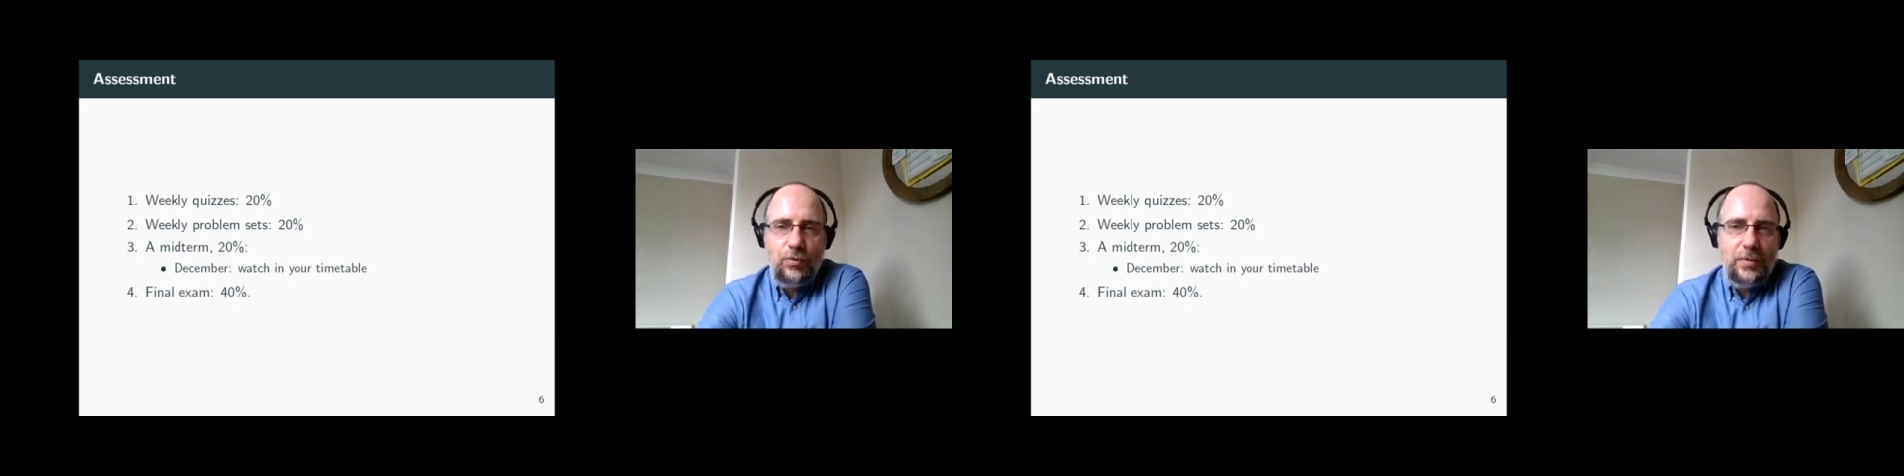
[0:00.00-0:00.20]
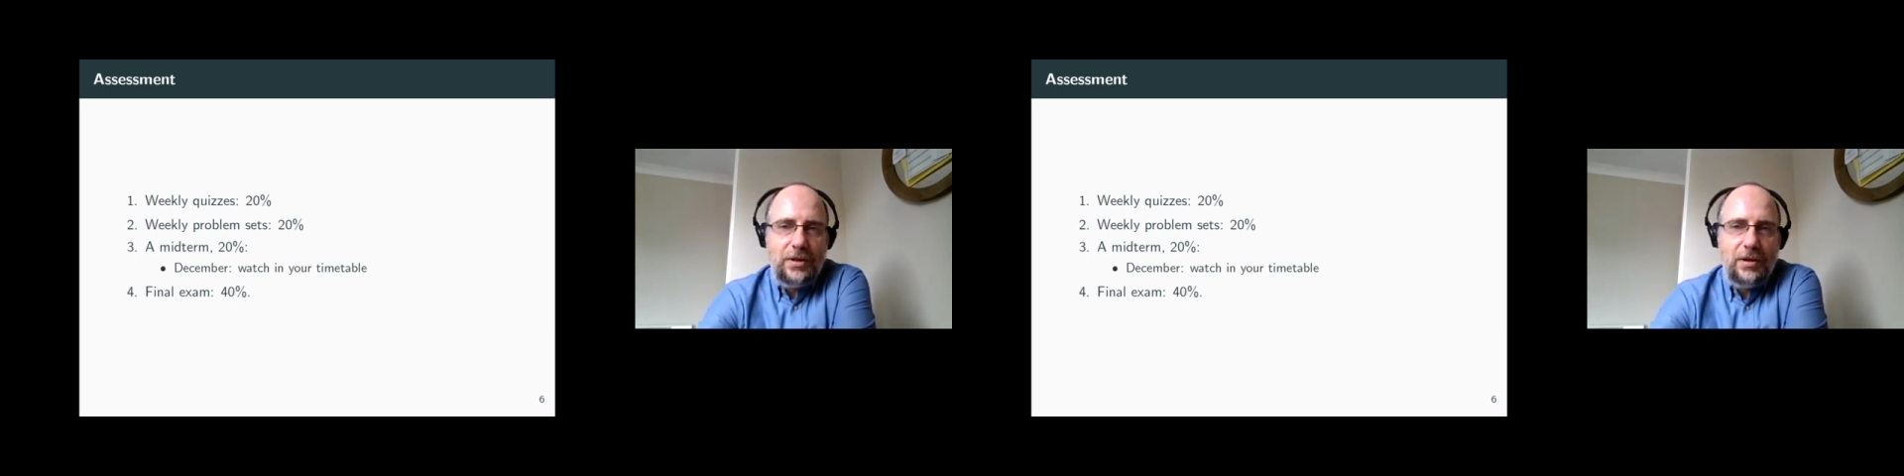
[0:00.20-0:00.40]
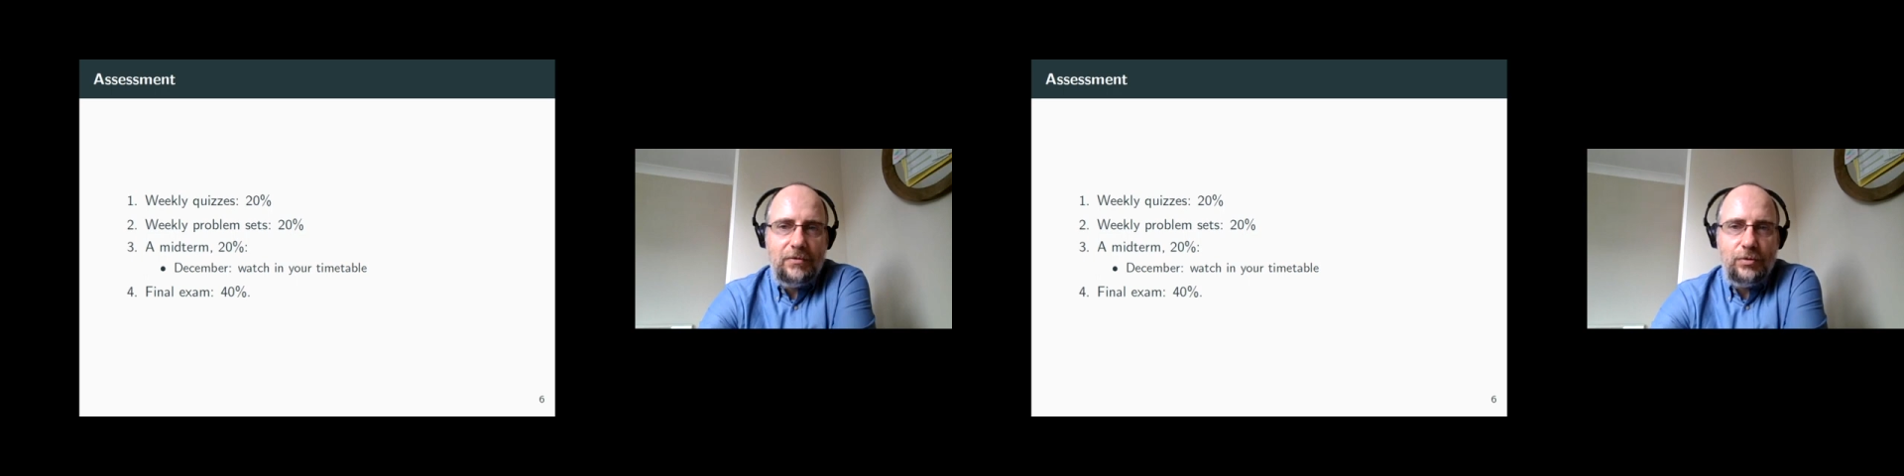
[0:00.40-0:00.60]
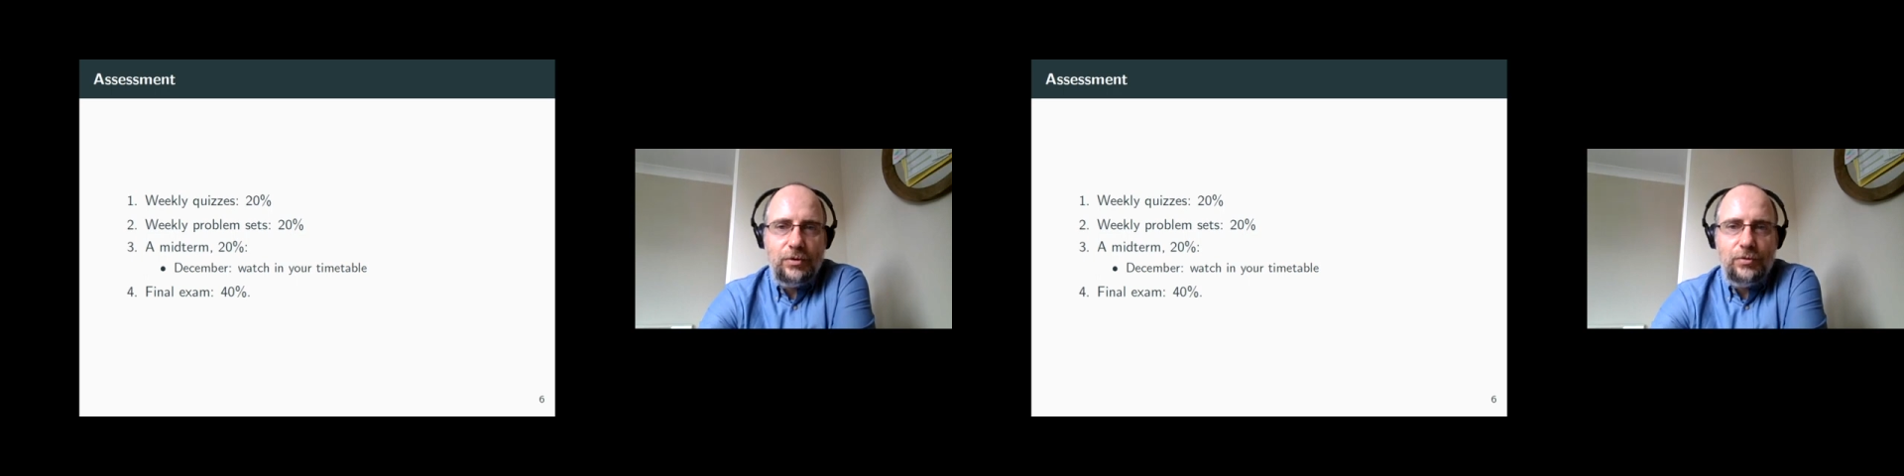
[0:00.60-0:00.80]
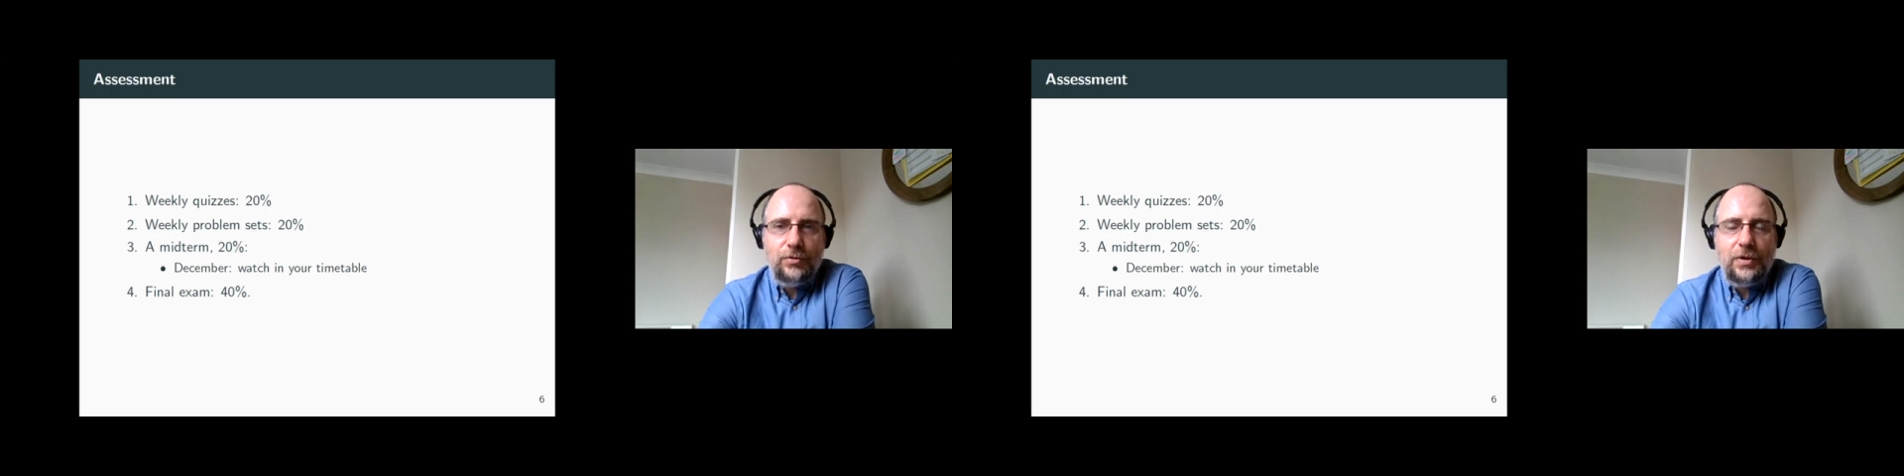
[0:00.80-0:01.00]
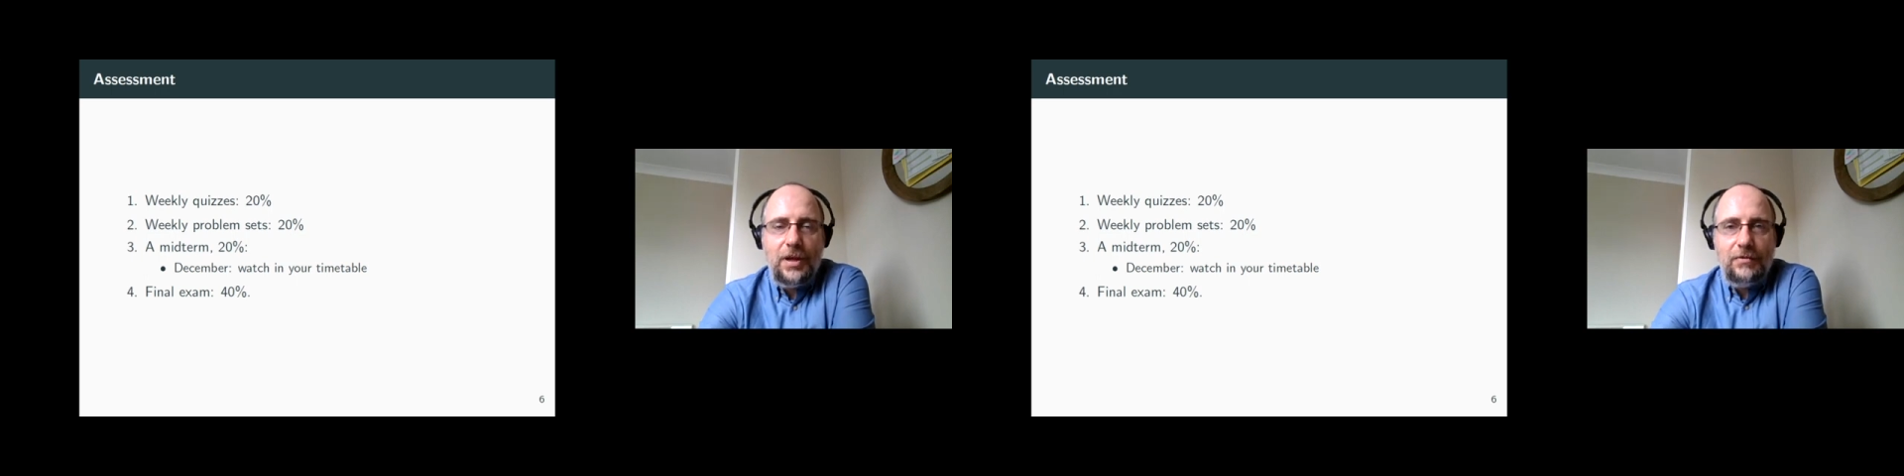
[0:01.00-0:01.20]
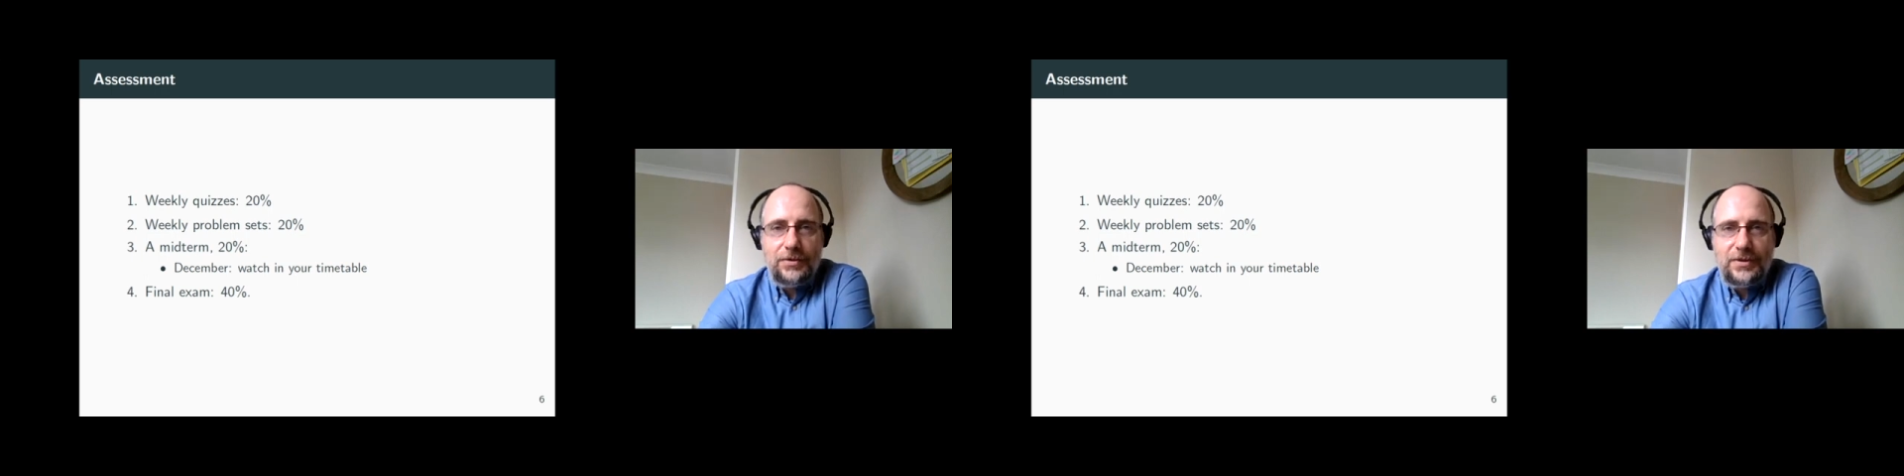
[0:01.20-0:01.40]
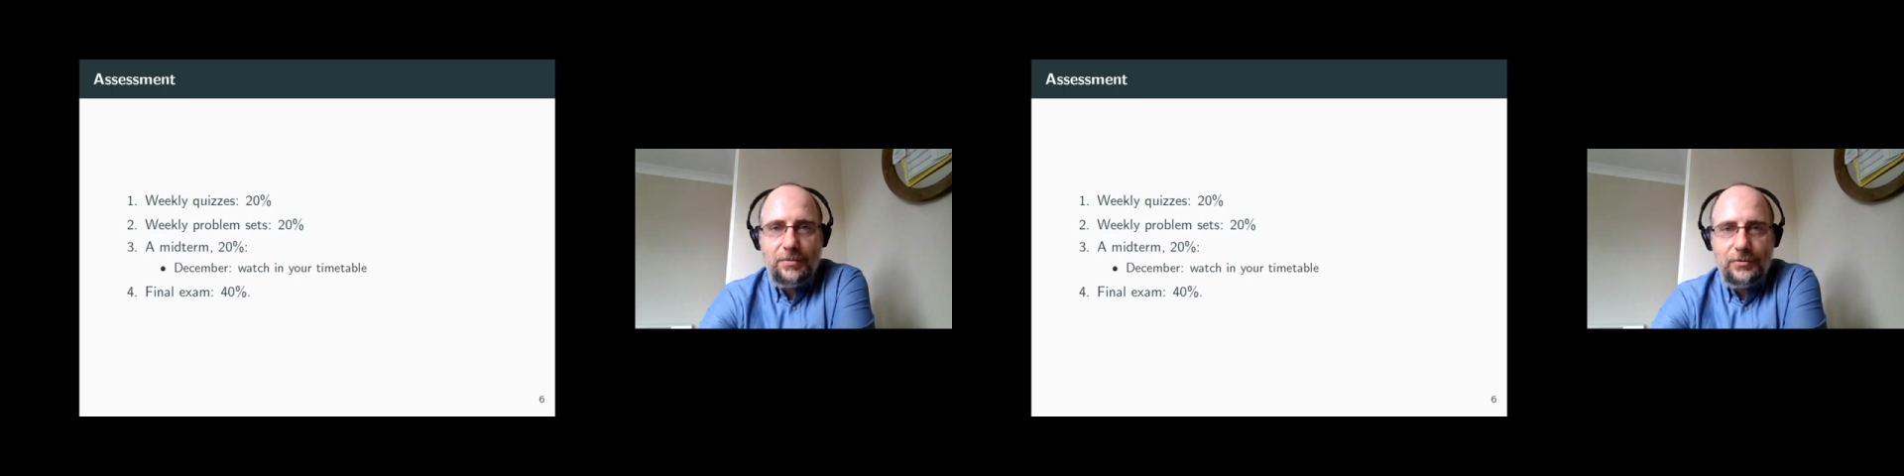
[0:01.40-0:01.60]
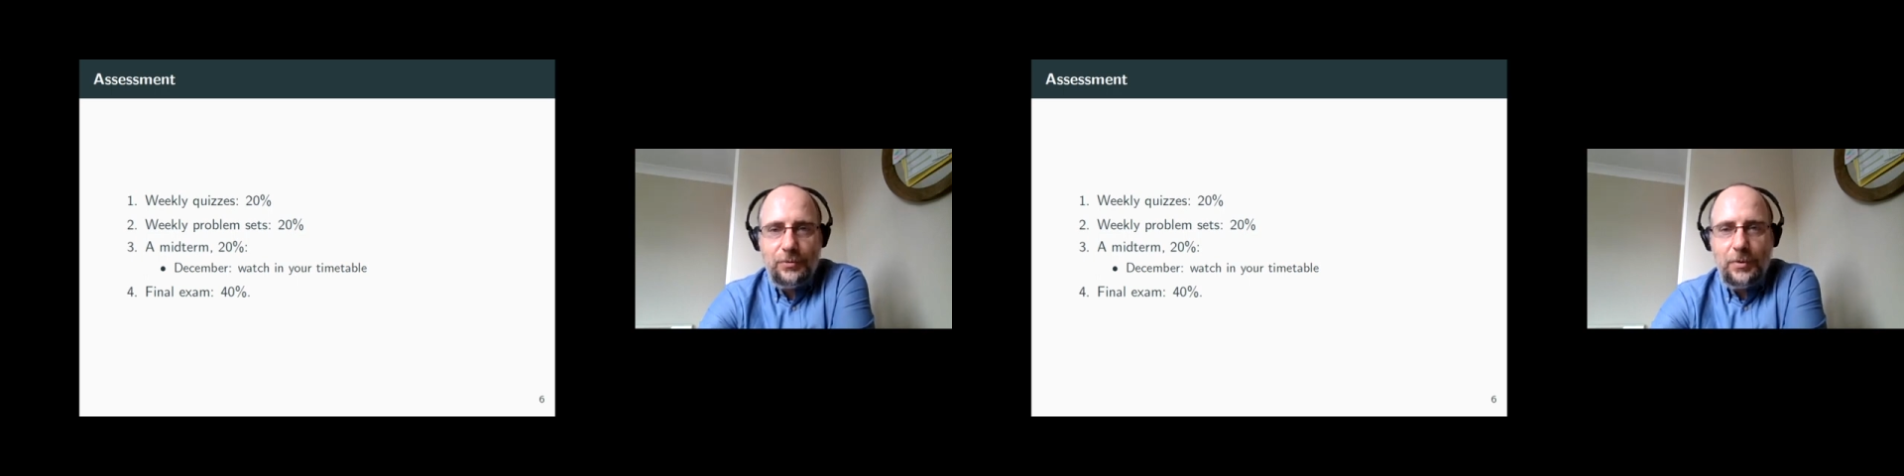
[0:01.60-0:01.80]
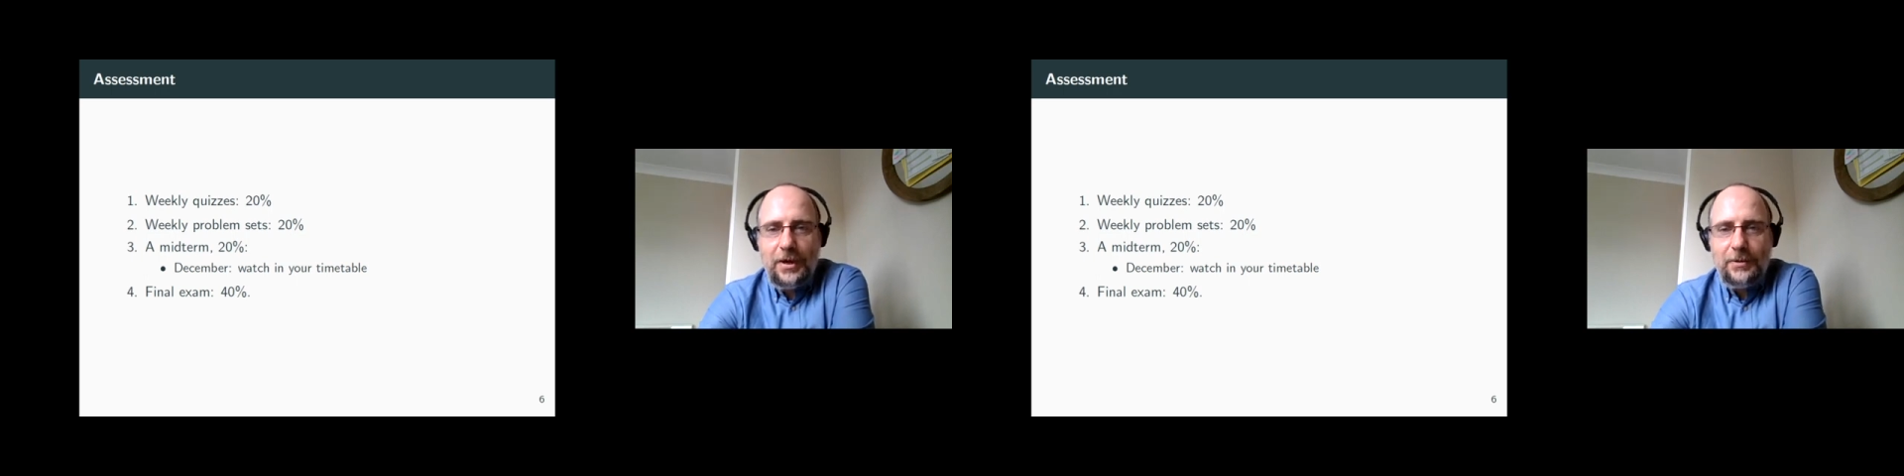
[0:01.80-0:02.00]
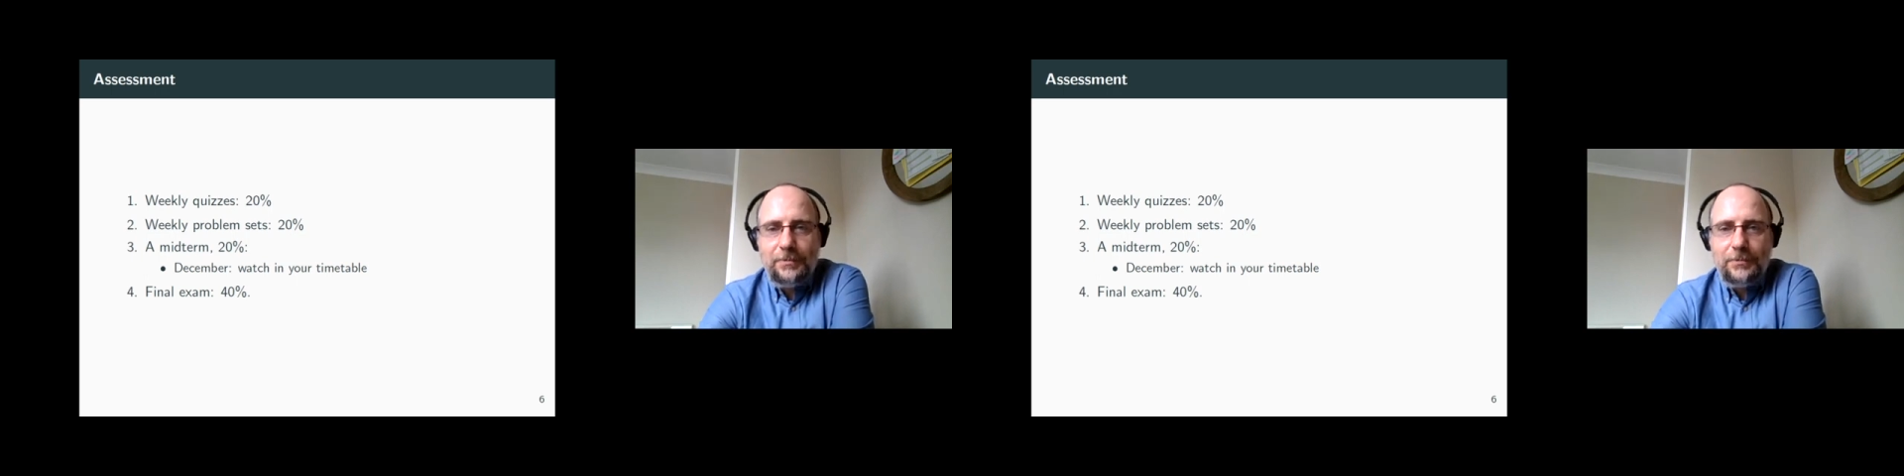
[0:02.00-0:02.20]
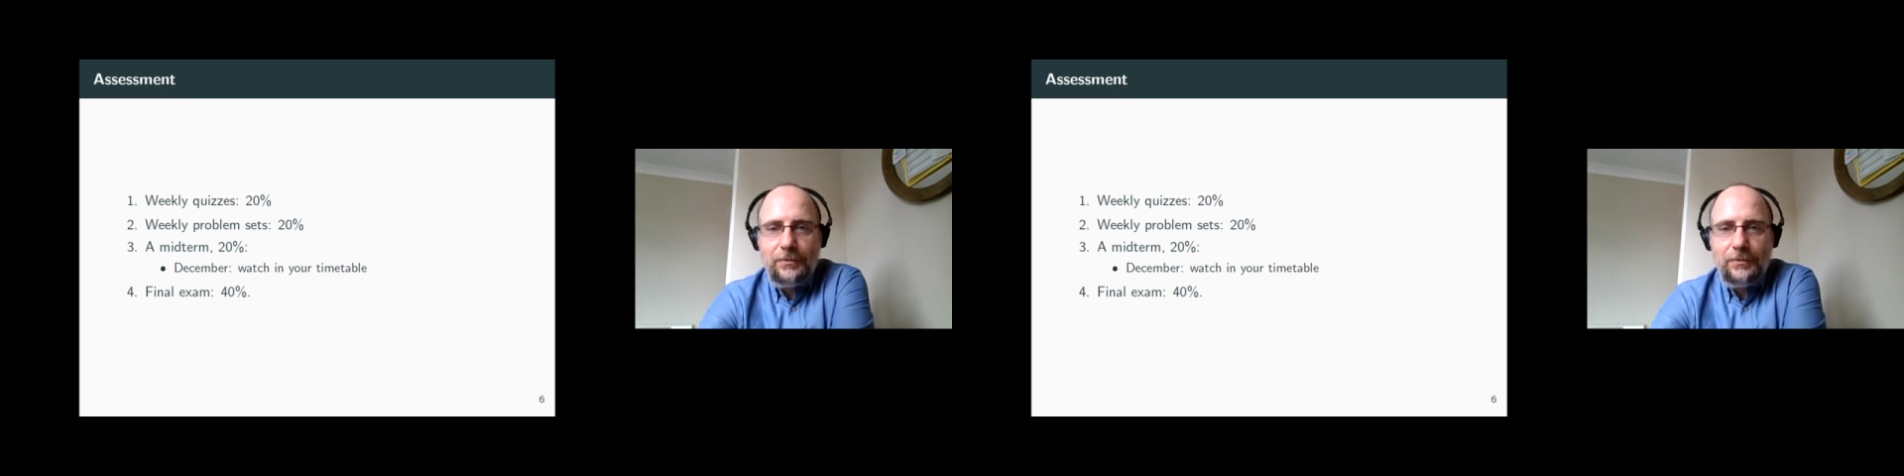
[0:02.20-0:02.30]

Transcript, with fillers: will be there for you every step of the way.